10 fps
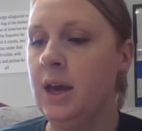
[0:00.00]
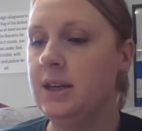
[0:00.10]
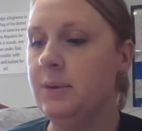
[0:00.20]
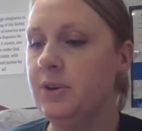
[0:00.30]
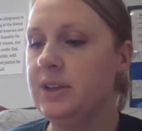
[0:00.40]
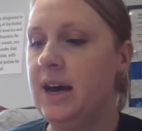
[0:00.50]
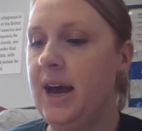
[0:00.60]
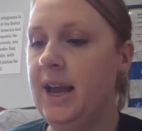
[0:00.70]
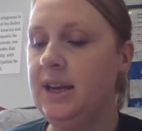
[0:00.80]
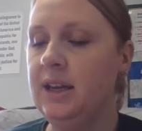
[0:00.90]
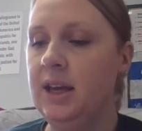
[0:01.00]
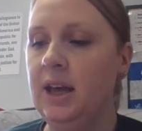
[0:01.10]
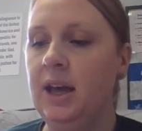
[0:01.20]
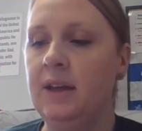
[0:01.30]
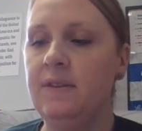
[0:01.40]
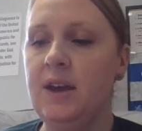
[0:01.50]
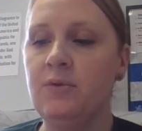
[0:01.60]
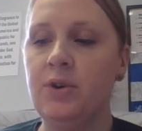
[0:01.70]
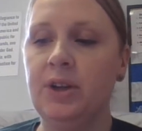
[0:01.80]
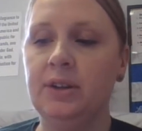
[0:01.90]
Number 9, they
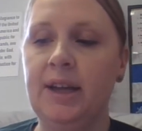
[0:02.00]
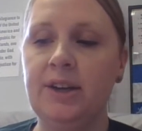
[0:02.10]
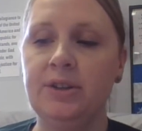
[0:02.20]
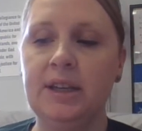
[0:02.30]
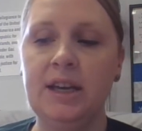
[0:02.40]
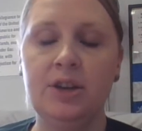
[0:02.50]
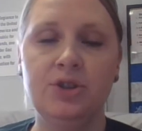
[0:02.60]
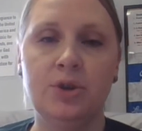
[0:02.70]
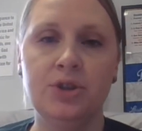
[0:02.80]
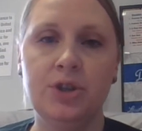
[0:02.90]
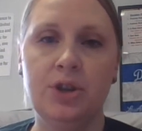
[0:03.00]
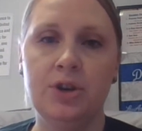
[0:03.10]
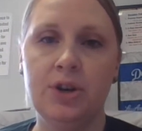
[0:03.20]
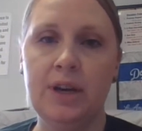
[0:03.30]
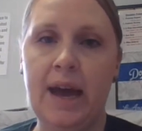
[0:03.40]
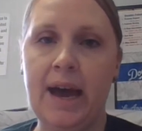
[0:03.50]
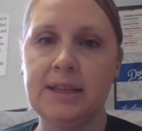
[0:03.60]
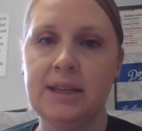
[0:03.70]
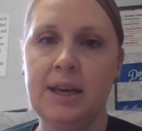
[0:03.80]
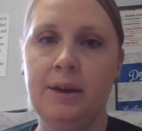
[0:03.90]
wrote a letter to King George III
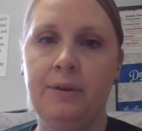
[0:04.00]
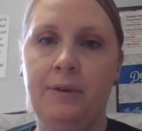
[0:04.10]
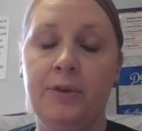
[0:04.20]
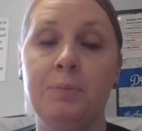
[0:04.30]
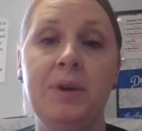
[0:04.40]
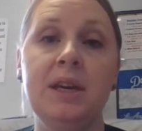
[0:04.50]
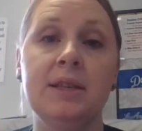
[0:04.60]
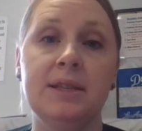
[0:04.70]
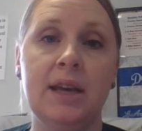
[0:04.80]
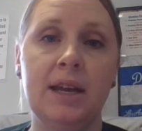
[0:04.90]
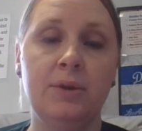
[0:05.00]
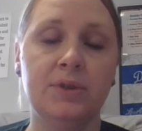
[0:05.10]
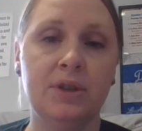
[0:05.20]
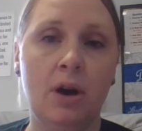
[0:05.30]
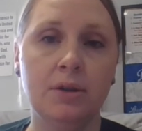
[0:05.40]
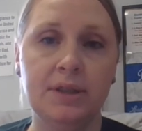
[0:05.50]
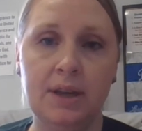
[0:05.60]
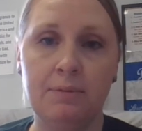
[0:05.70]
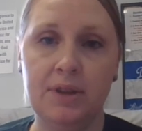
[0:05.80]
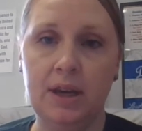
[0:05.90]
asking for peace, and it was called
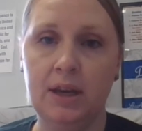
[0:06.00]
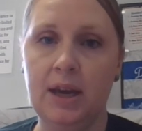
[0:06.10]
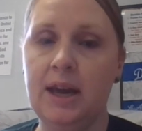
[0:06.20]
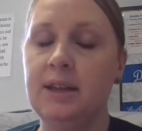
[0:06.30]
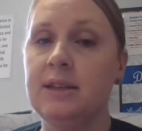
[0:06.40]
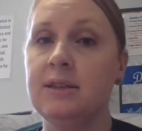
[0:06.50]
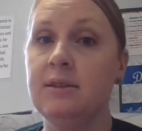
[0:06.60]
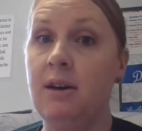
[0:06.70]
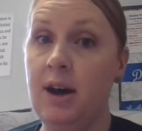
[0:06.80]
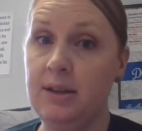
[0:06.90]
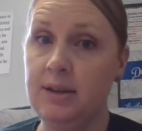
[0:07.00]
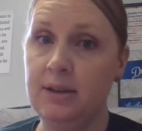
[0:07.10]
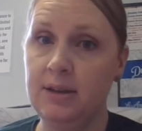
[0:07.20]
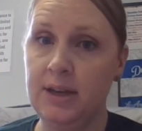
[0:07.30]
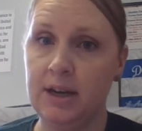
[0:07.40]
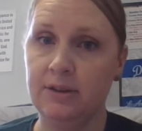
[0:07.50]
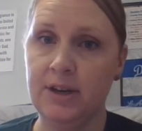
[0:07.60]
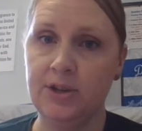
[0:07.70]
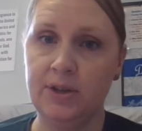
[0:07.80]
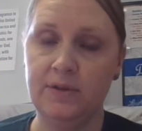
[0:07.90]
something, and it's not the
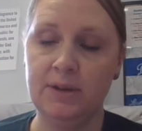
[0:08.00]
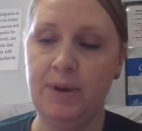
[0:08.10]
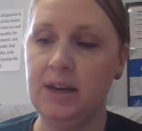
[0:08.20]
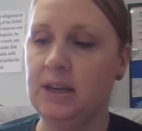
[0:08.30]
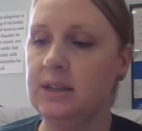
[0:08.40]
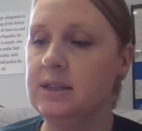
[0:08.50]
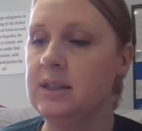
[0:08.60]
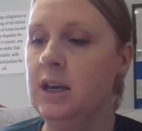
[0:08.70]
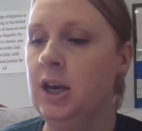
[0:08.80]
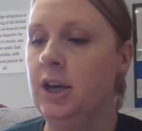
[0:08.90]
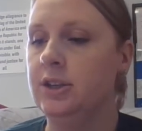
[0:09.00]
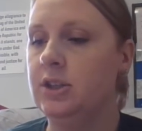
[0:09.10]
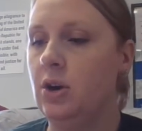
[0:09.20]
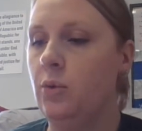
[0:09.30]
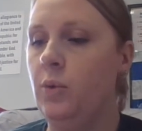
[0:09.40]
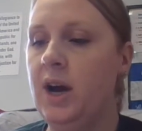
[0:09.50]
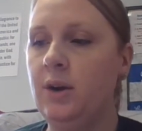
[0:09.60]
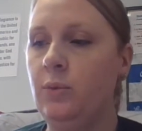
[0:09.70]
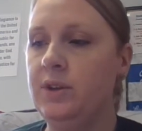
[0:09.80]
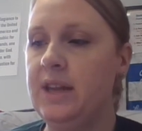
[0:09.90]
Declaration of Independence. So
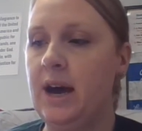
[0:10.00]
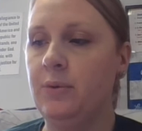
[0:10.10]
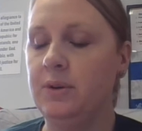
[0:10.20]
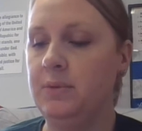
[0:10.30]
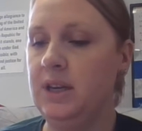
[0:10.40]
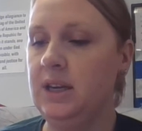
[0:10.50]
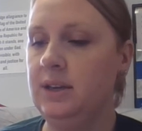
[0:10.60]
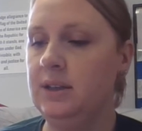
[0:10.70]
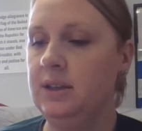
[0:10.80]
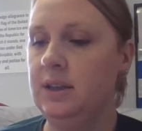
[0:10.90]
what would that one be?